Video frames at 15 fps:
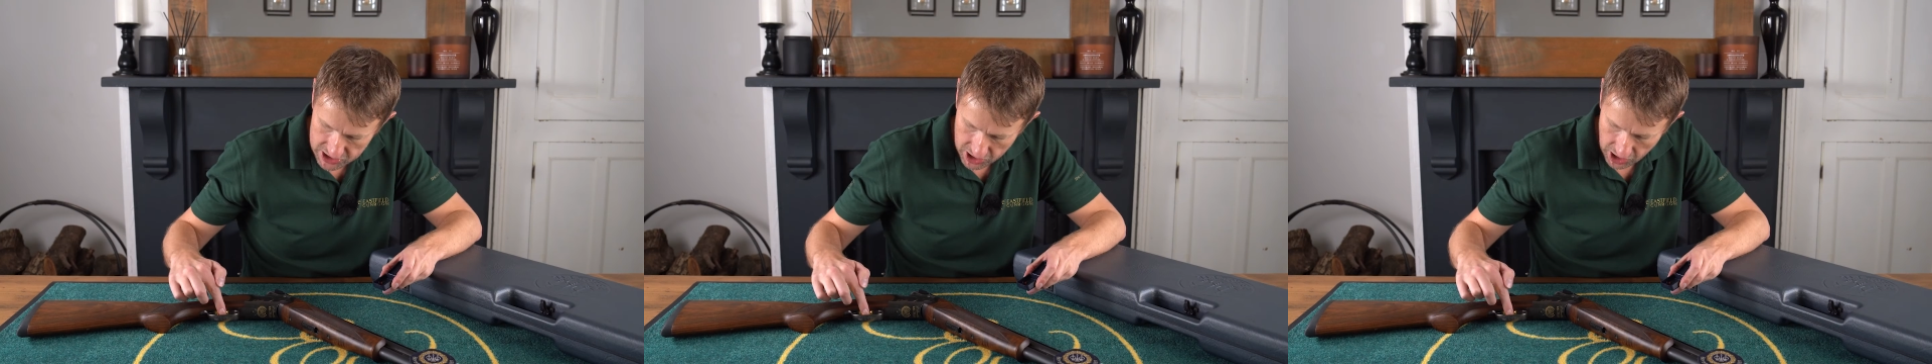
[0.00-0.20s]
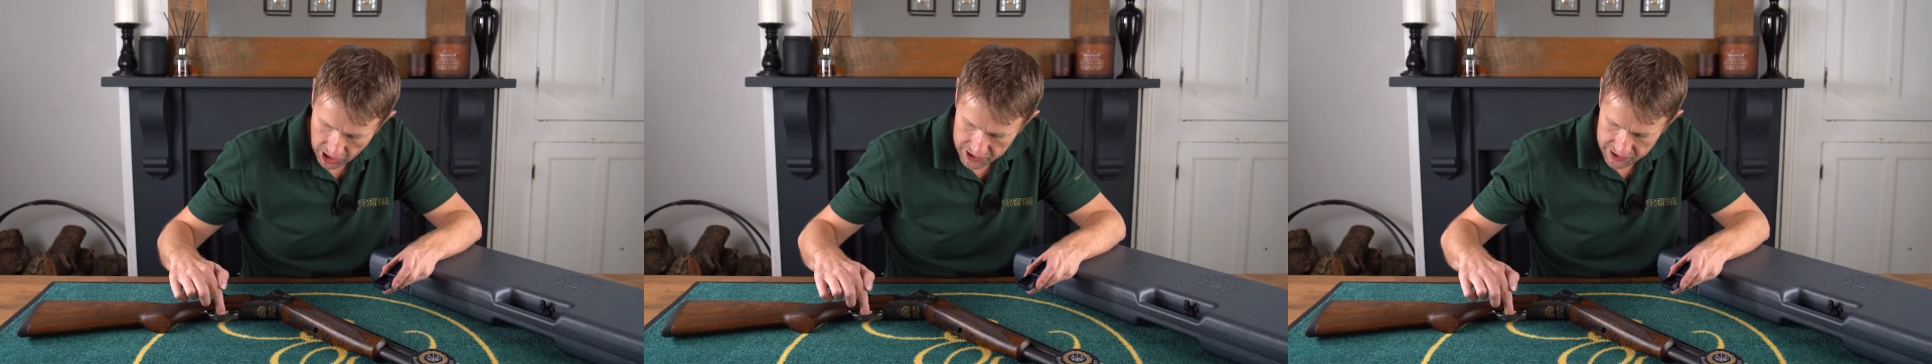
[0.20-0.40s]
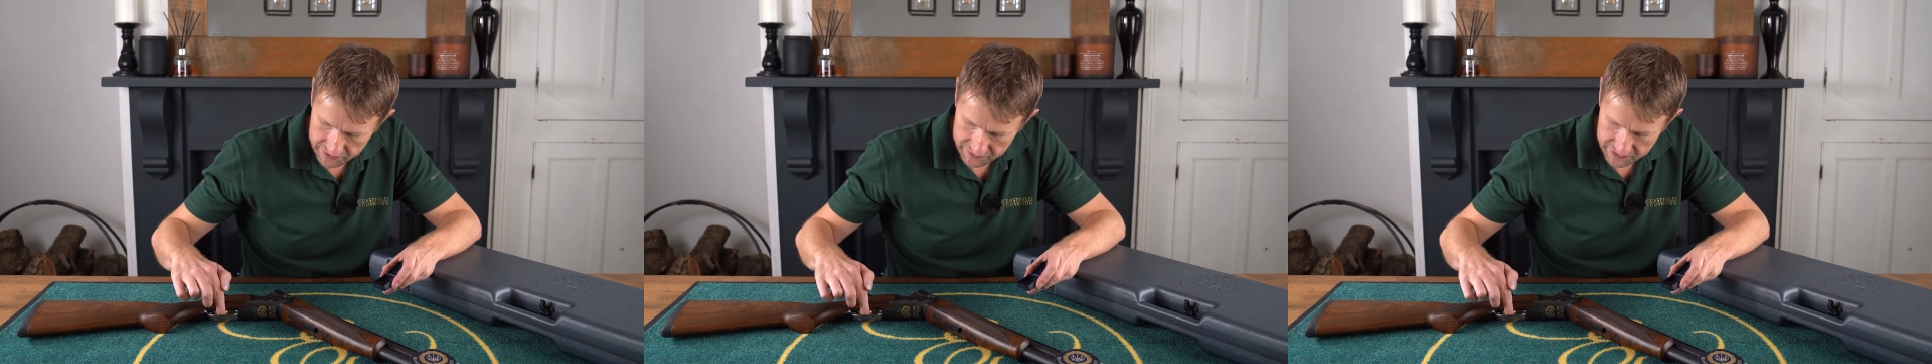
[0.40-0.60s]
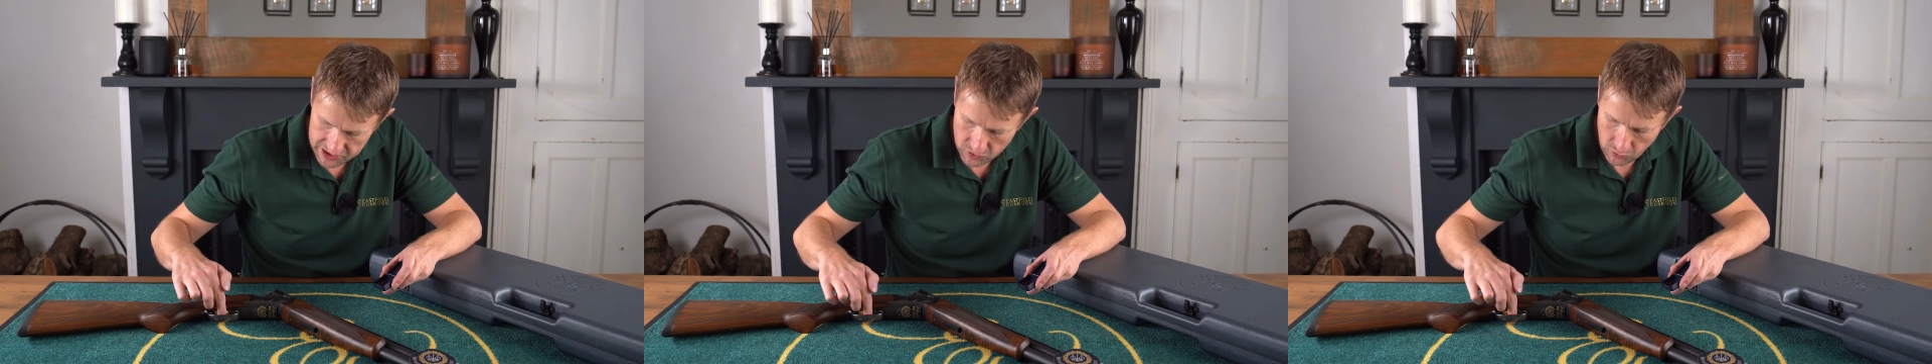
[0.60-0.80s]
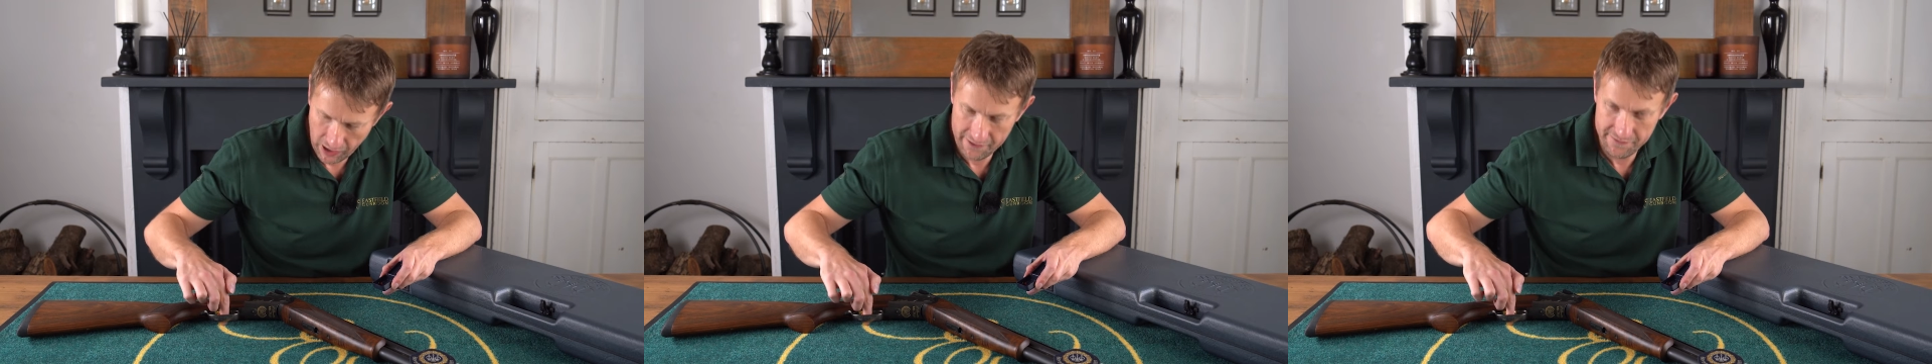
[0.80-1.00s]
quite
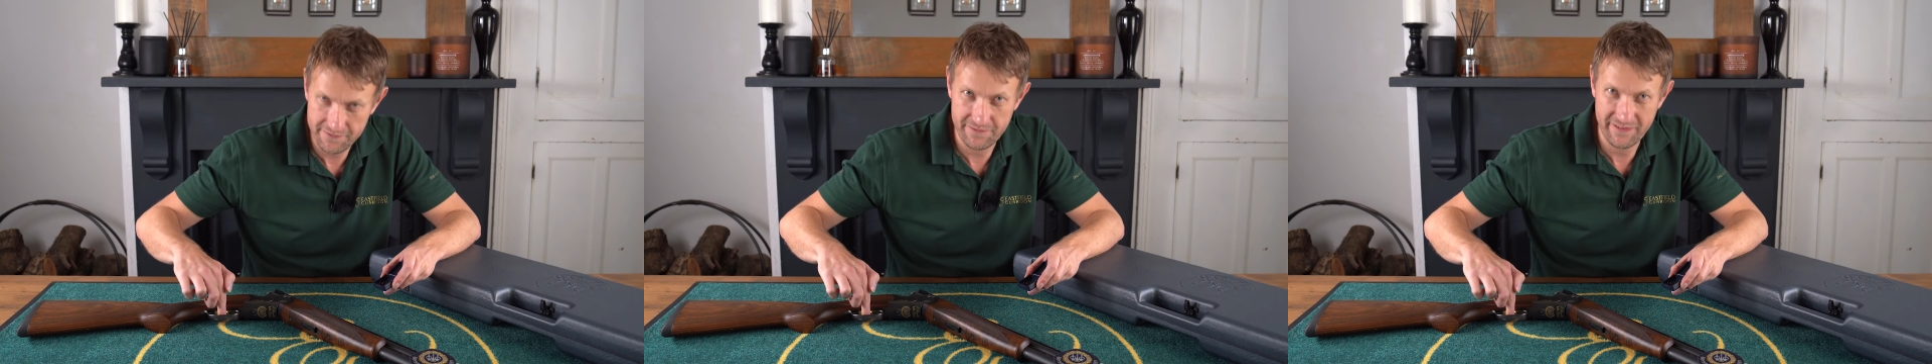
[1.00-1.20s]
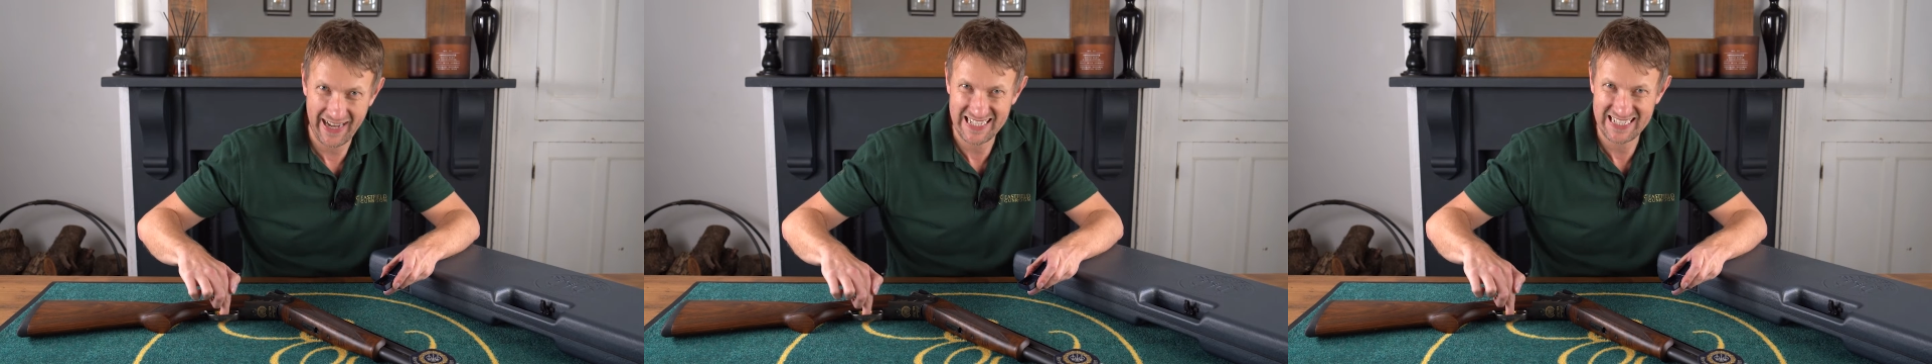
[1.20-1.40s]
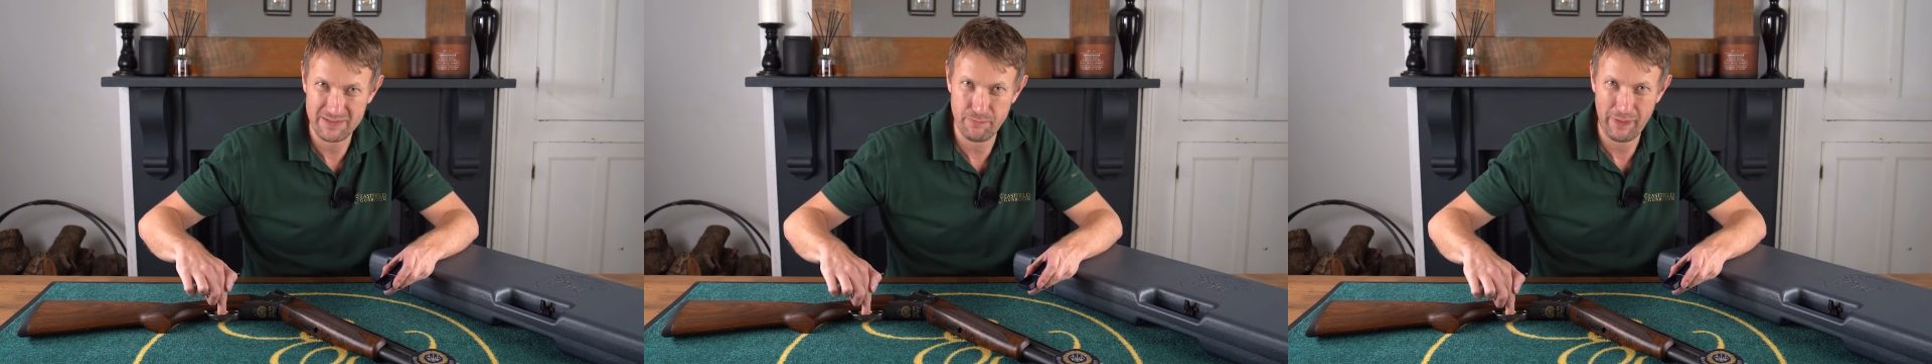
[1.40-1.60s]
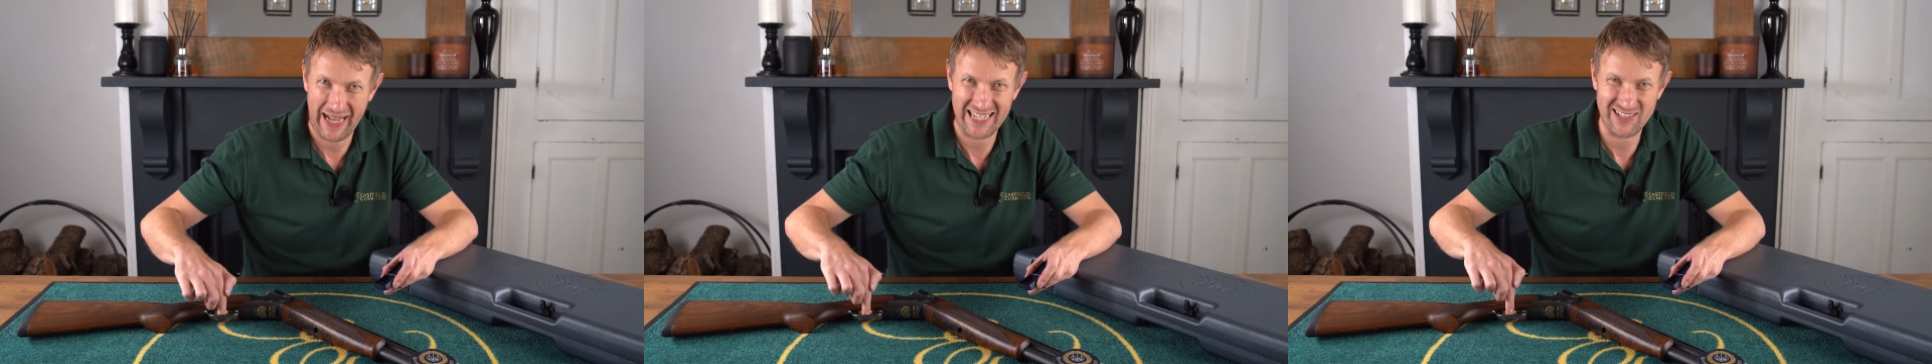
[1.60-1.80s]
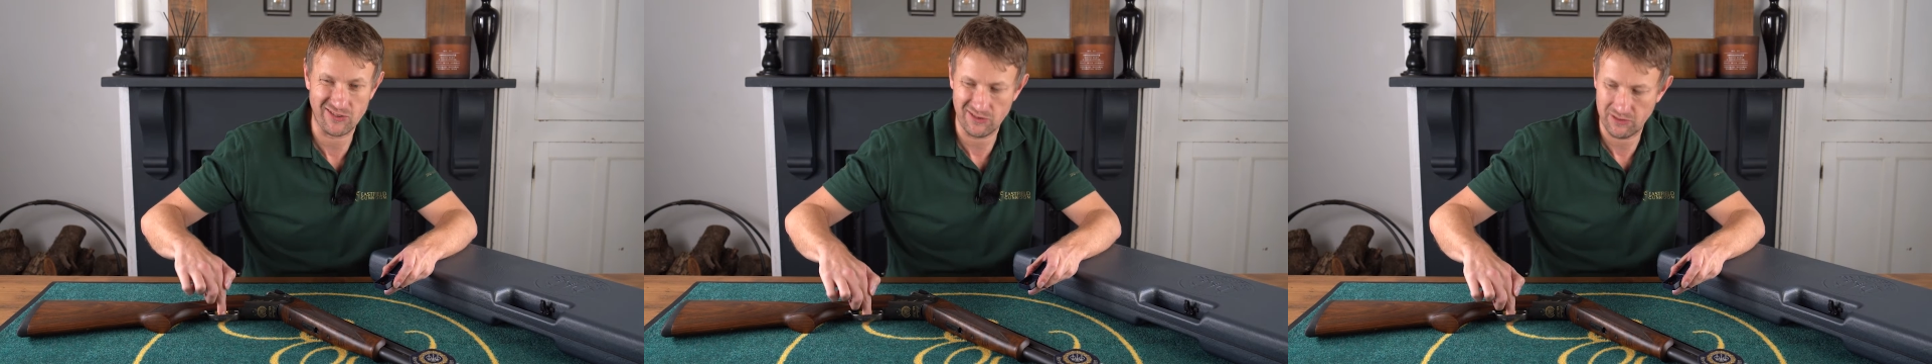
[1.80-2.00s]
a fat
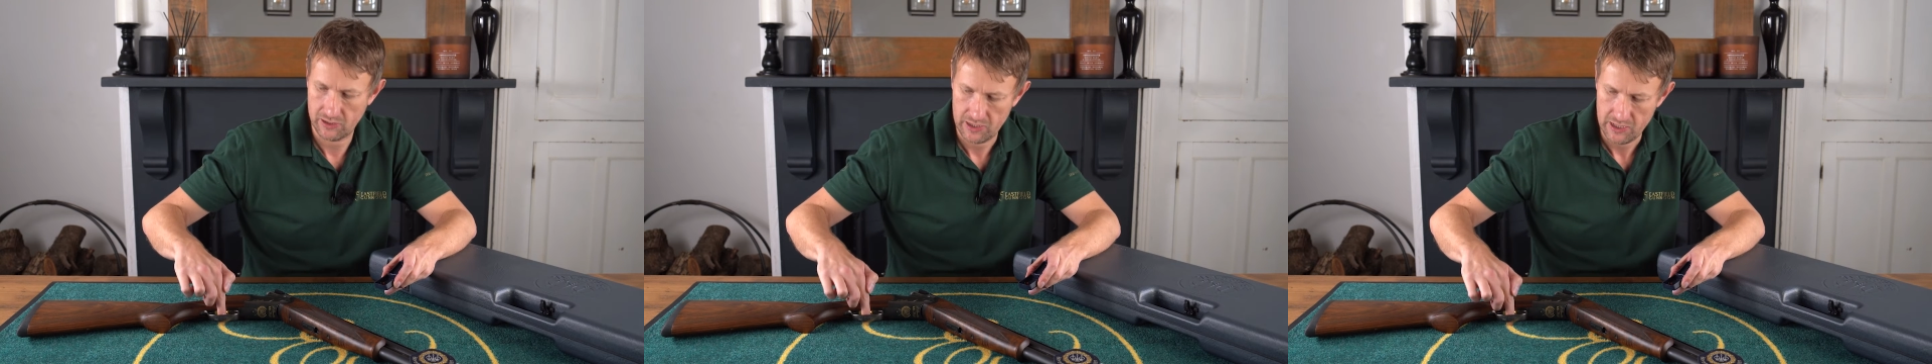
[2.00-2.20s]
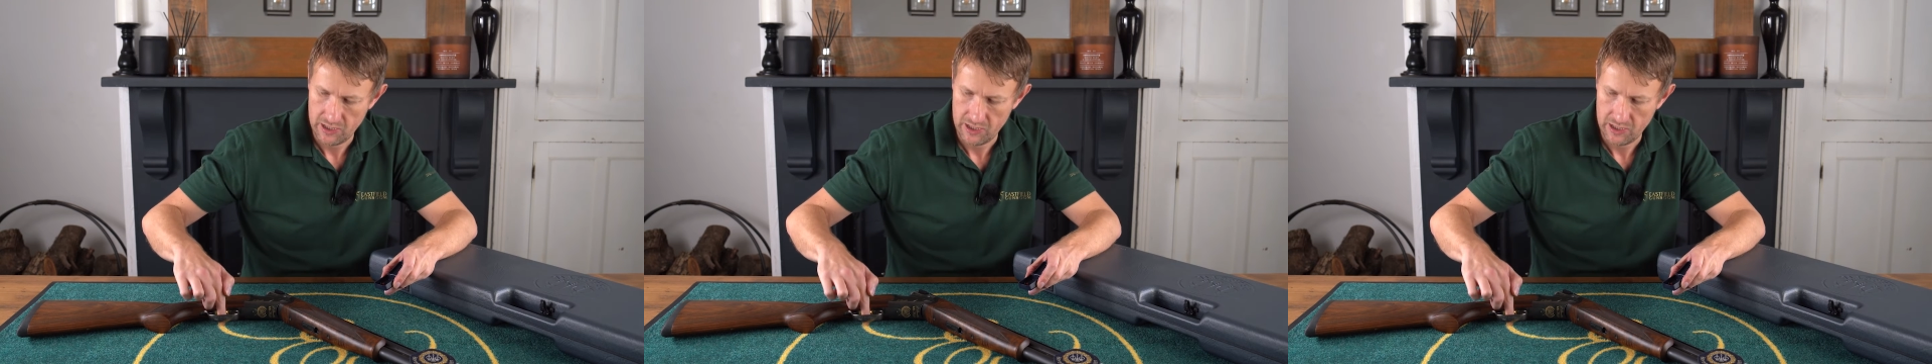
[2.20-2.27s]
paddle.